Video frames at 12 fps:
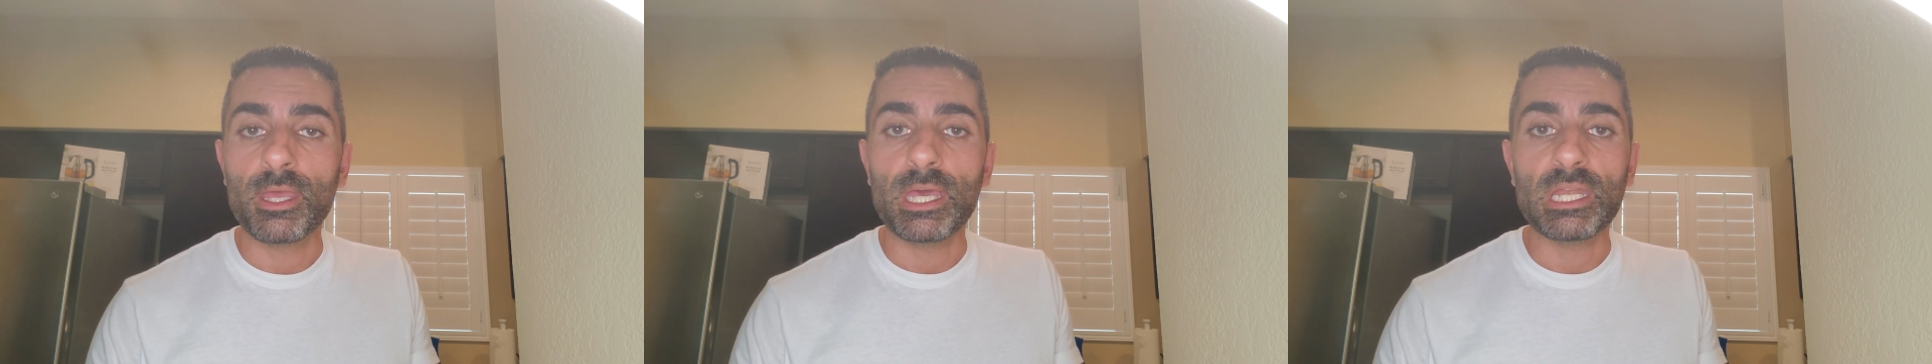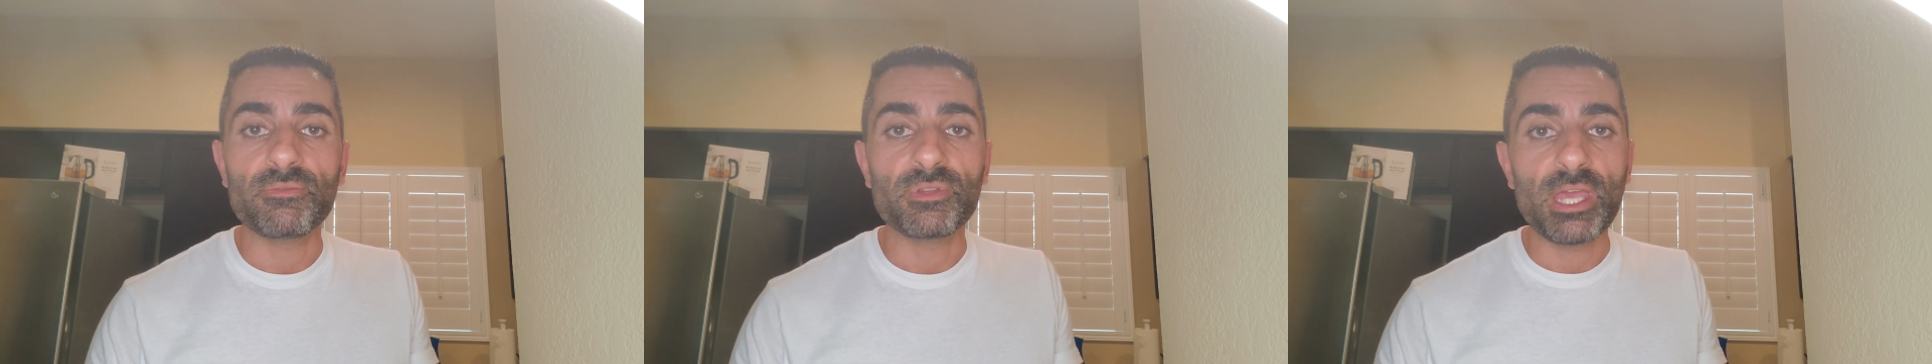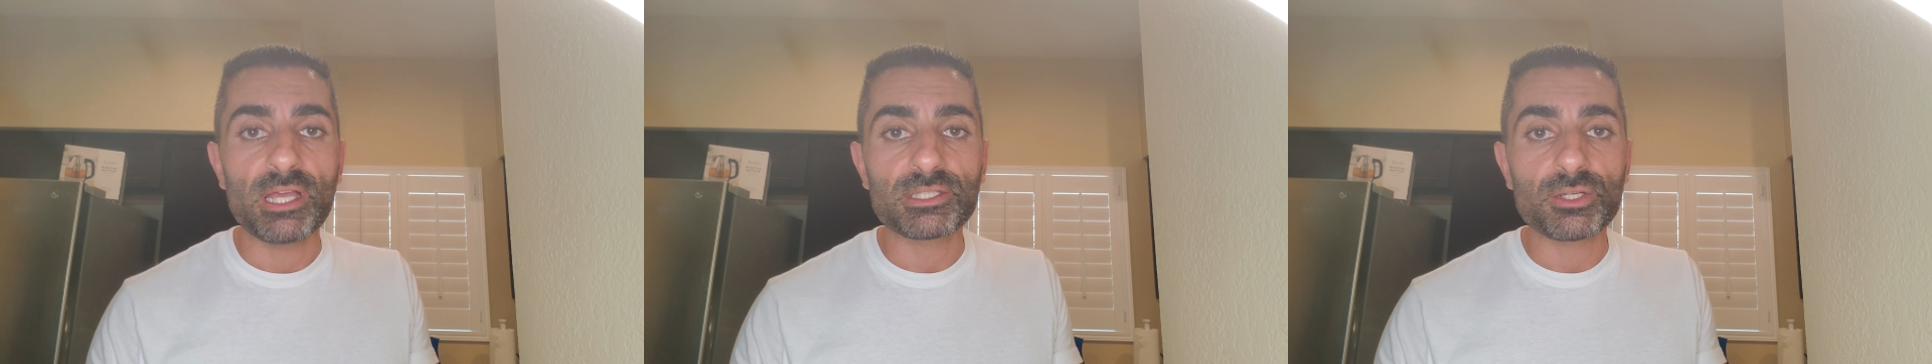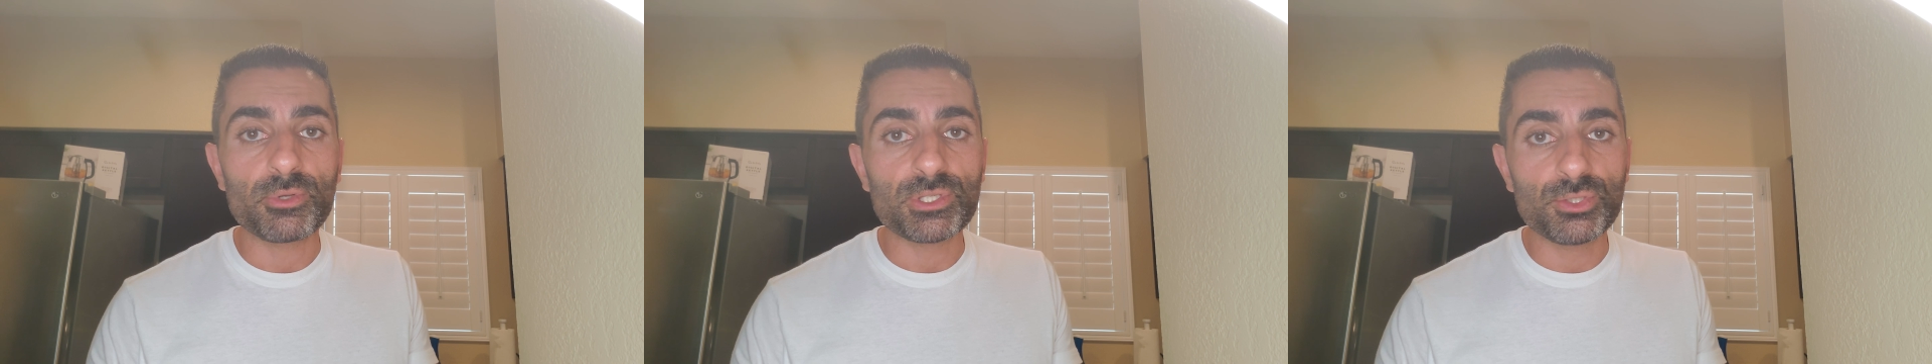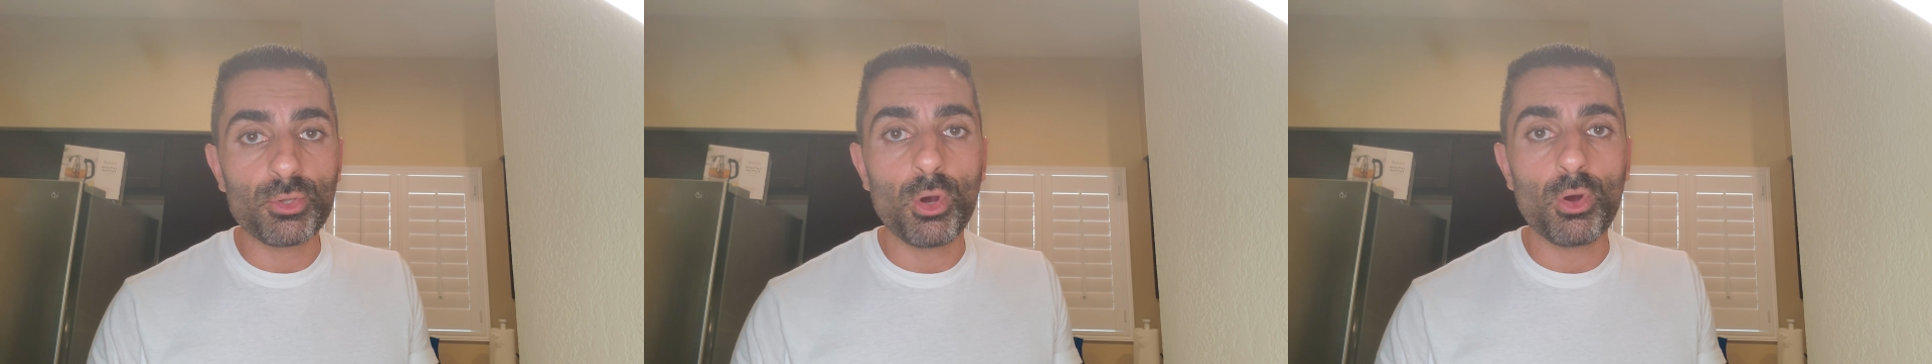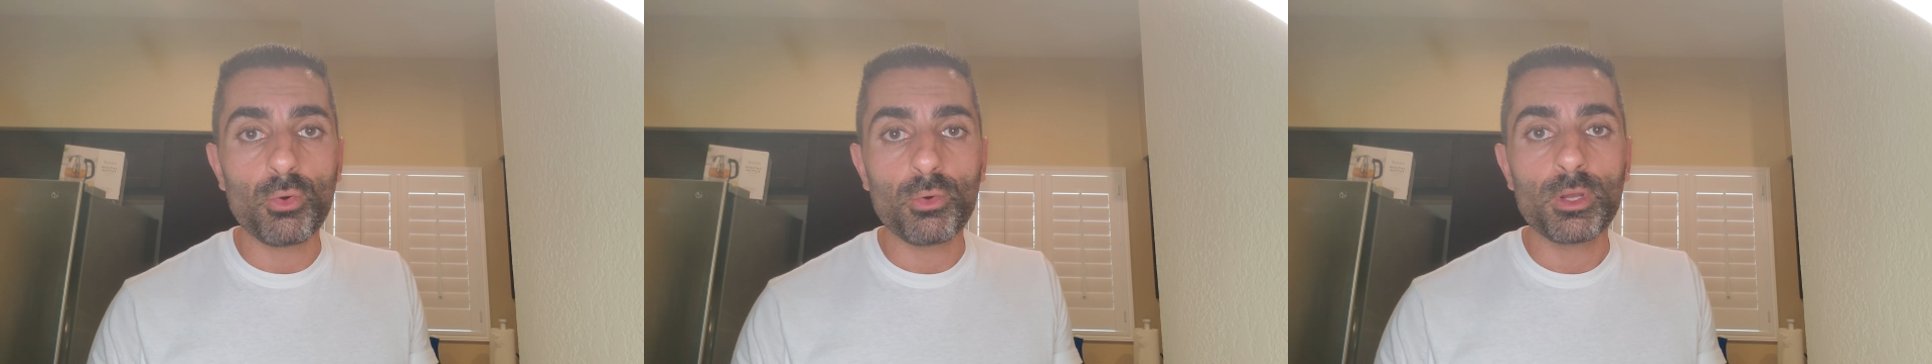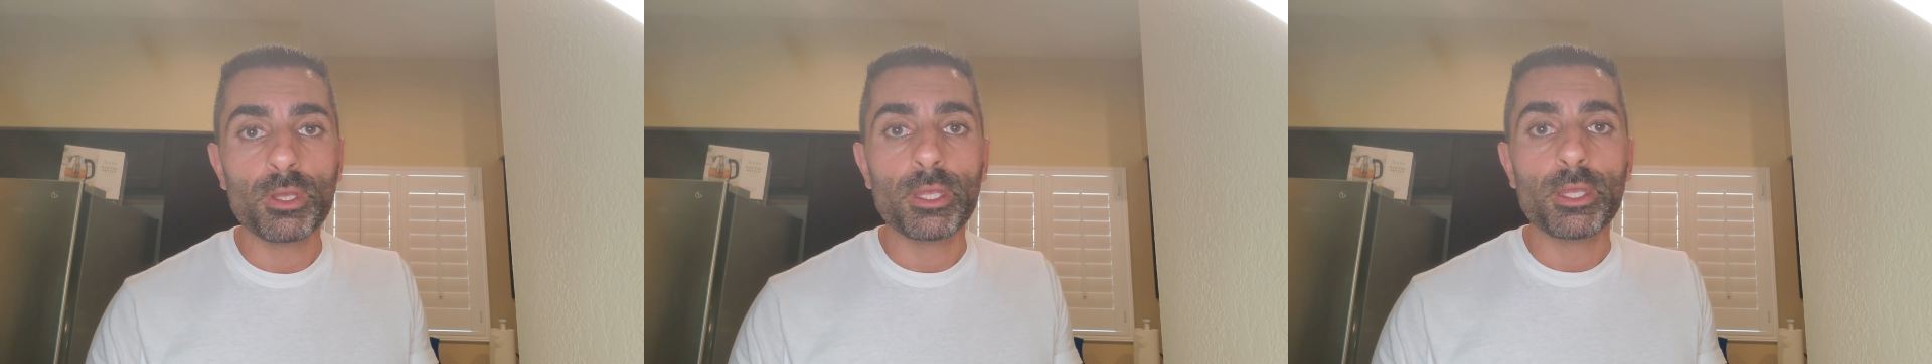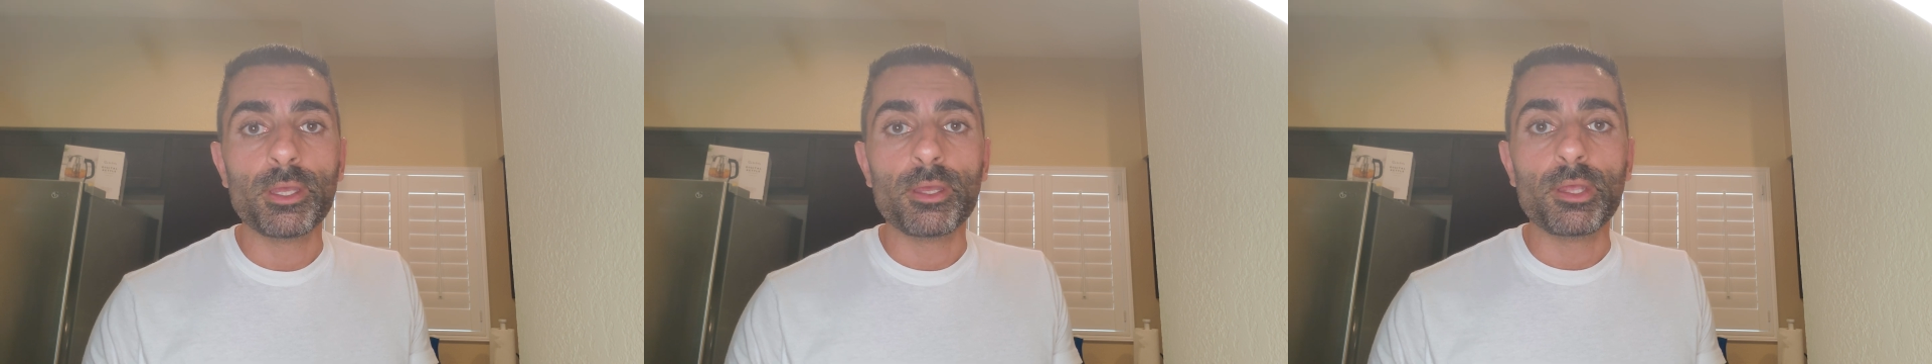And if the answer is no,
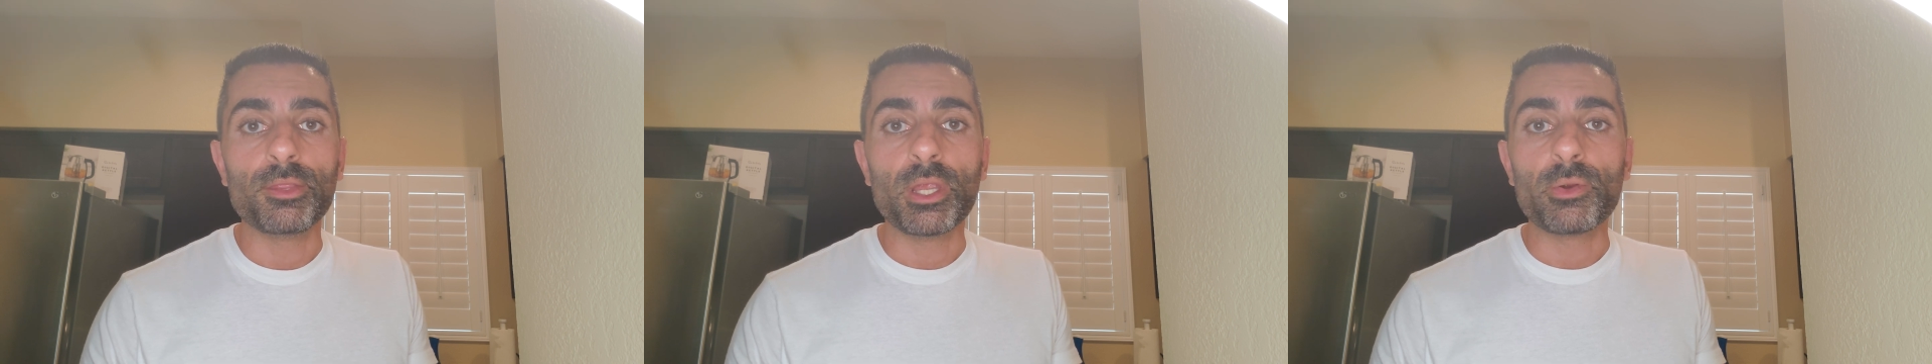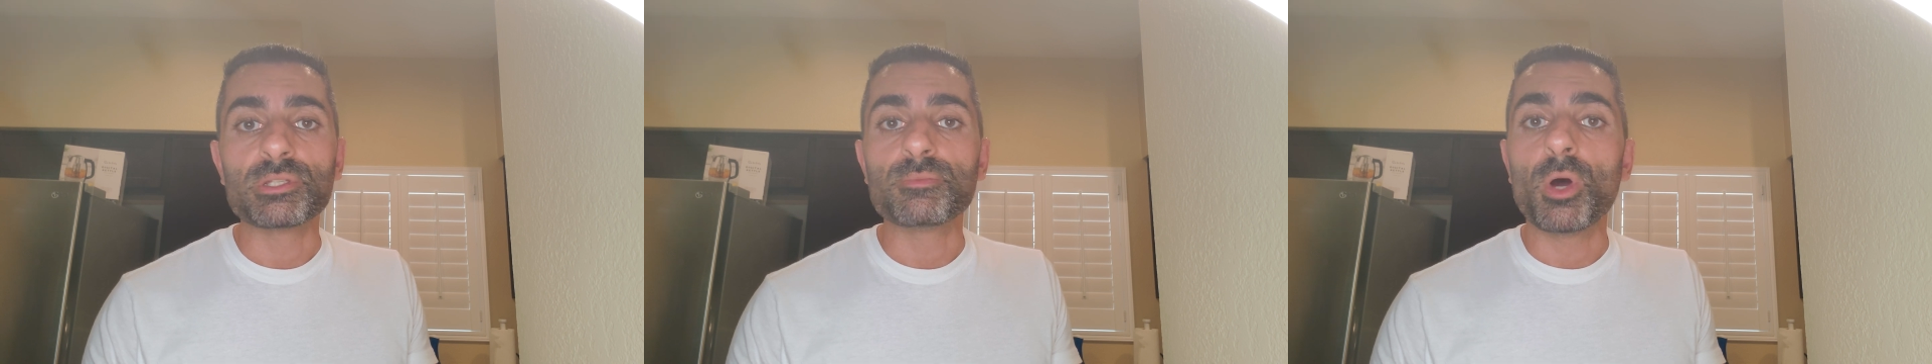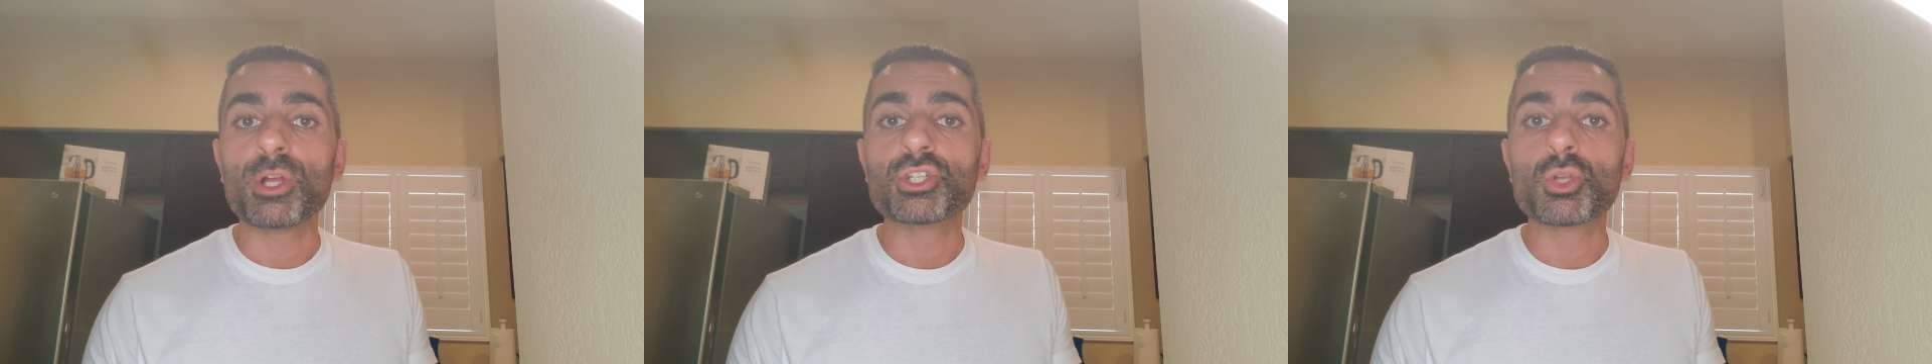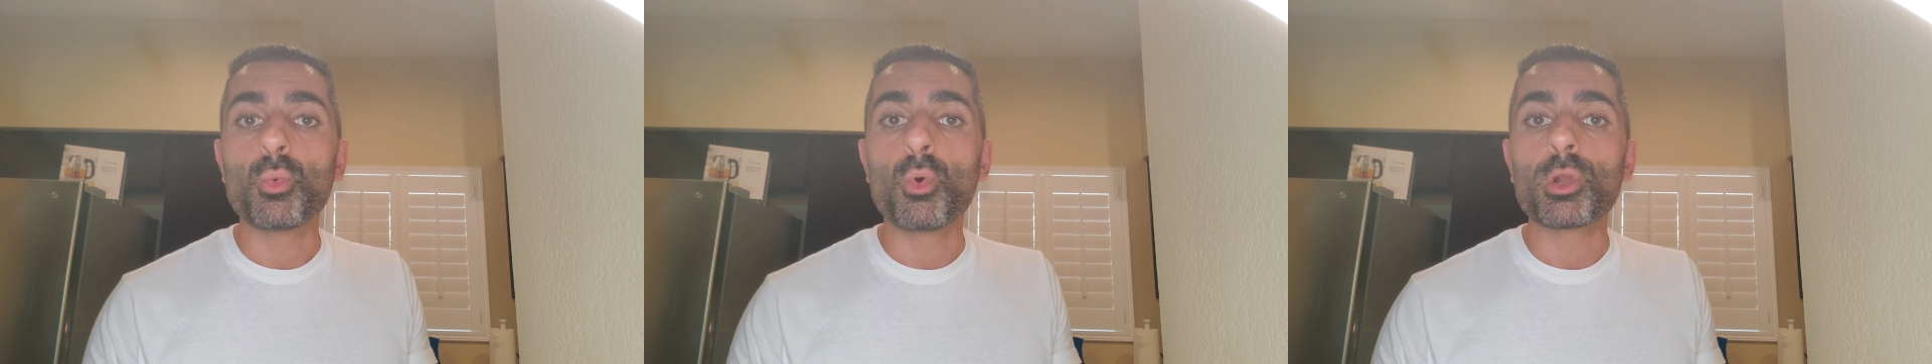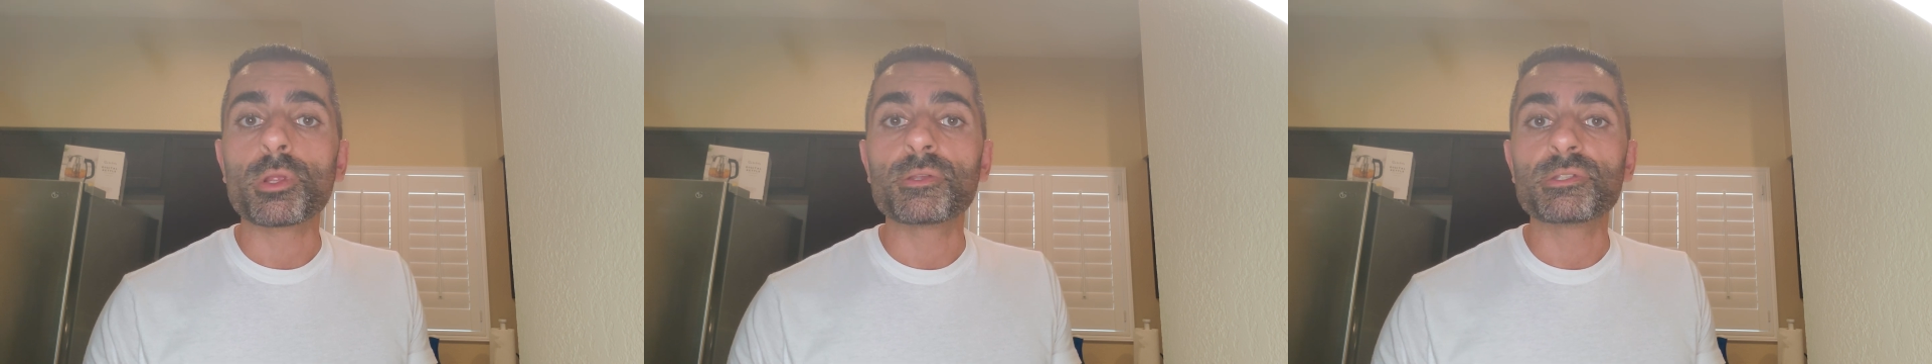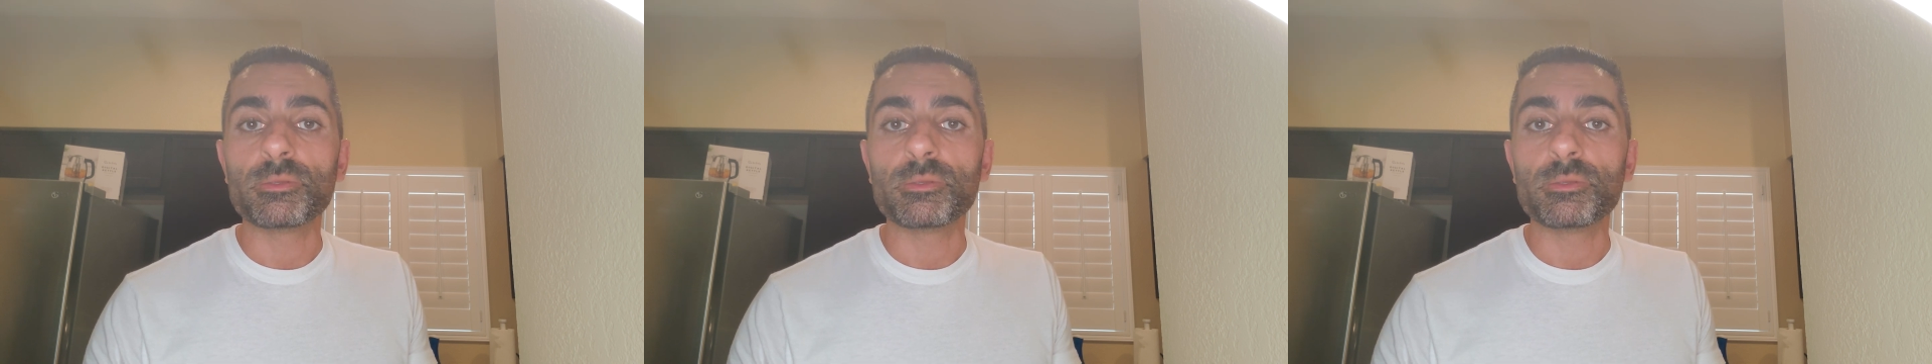there is much work